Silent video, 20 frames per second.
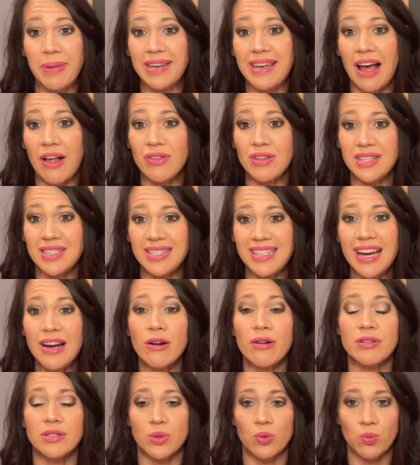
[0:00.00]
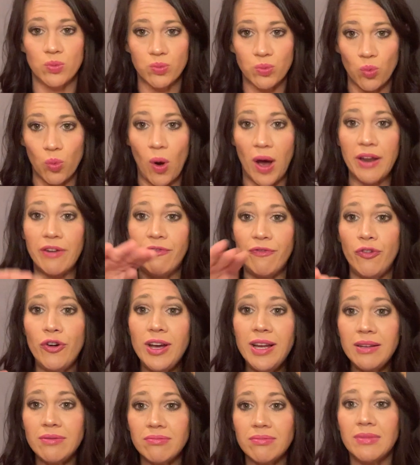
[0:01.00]
and down the stairs, one
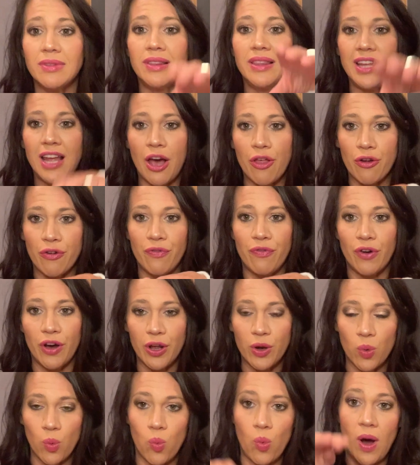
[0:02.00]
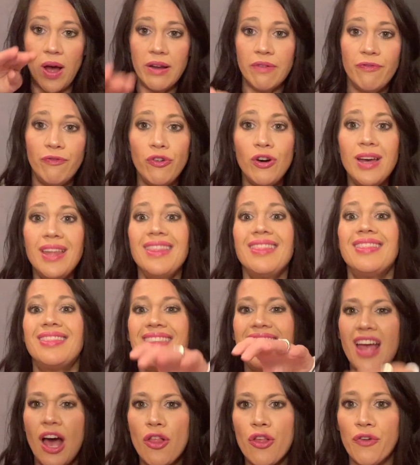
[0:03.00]
foot, the other foot, one foot,
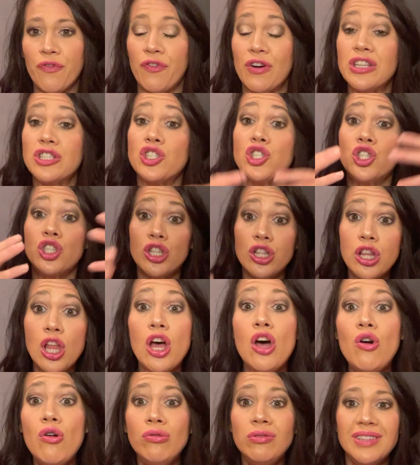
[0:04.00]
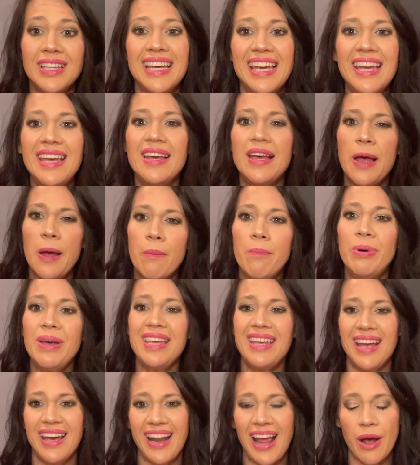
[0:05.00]
the other foot, slowly,
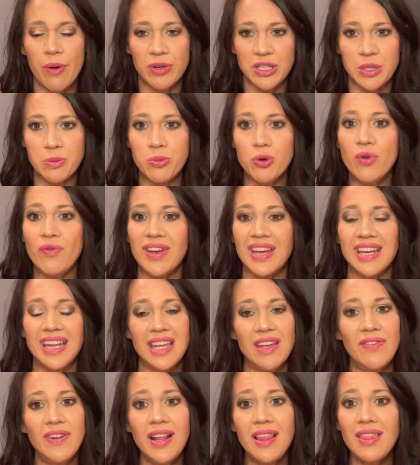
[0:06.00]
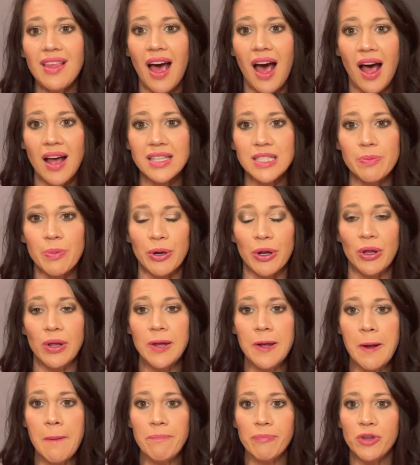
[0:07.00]
but yet I was moving, even in the hospital.
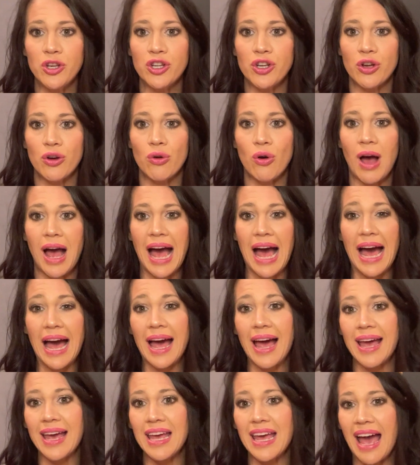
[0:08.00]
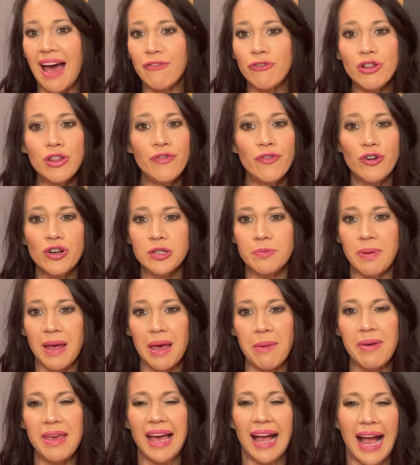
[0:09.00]
You know, I, after the first
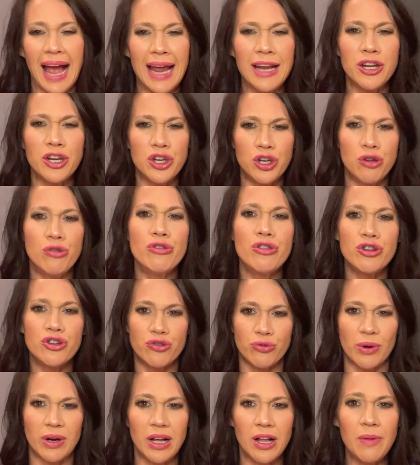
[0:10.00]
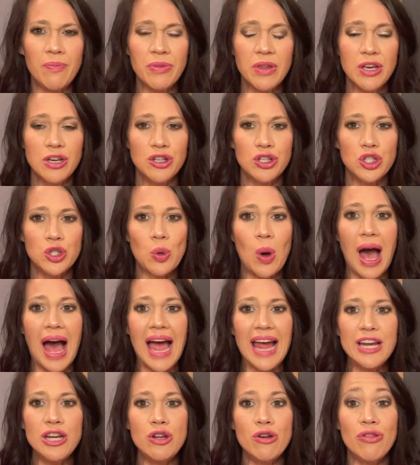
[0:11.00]
baby, I kind of knew the drill. So
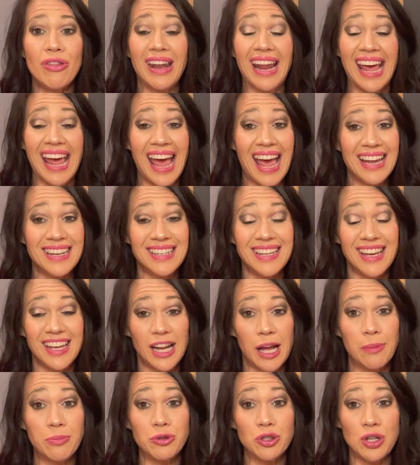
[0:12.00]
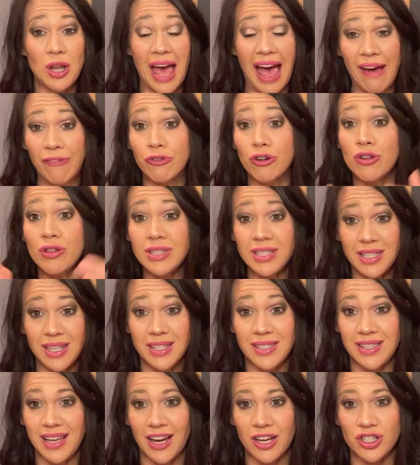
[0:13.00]
I knew that I had to get up after the
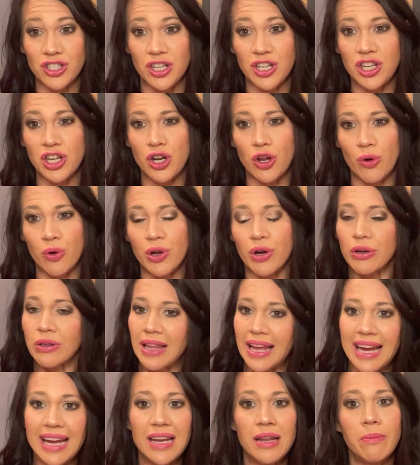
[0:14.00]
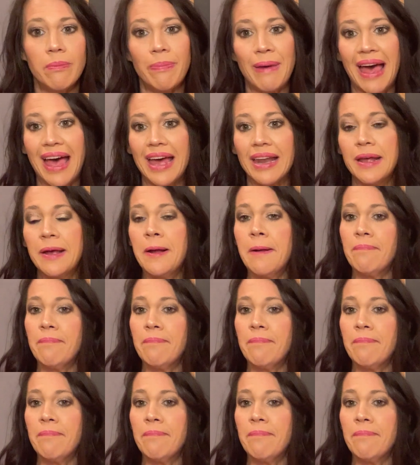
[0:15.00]
C-section, you know, you're laying in bed,